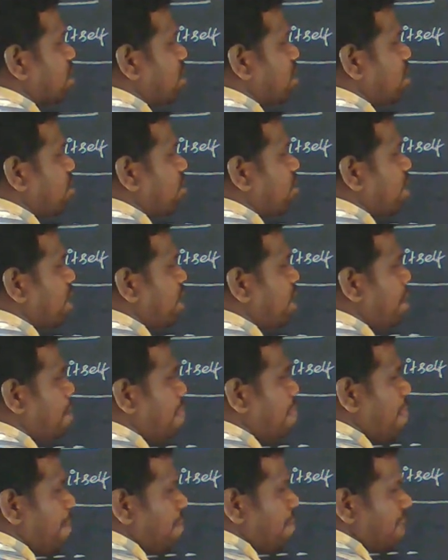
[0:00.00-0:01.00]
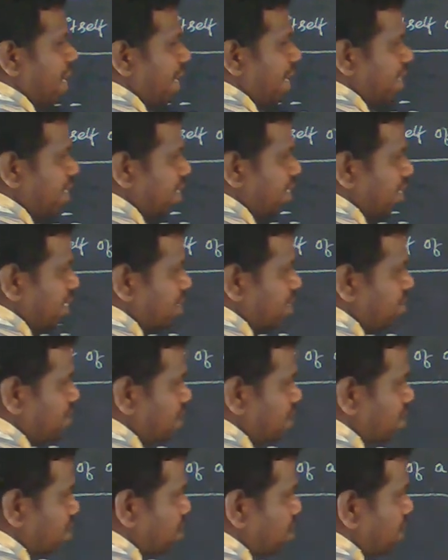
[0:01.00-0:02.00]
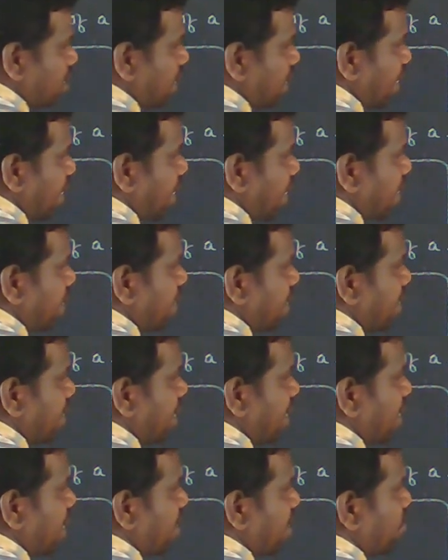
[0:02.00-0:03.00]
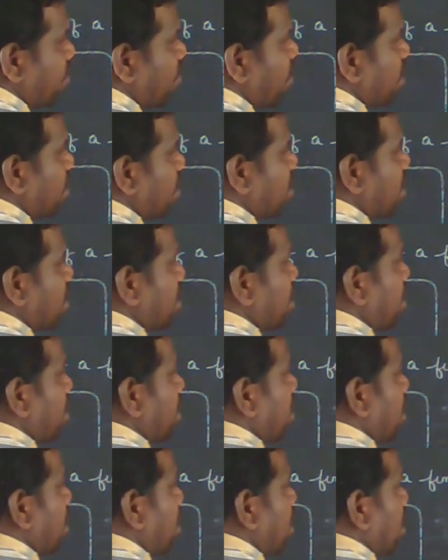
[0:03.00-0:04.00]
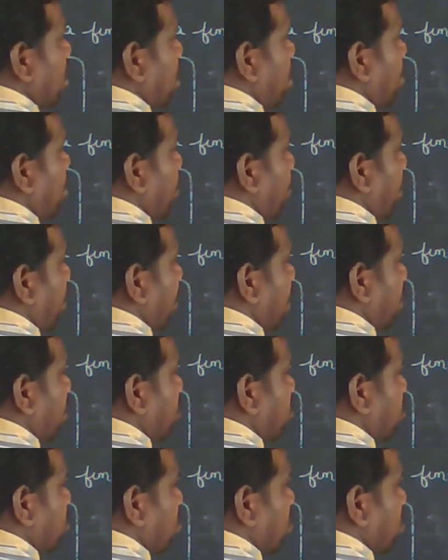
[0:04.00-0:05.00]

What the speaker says: Okay, and this function is again declared what here? Recursion.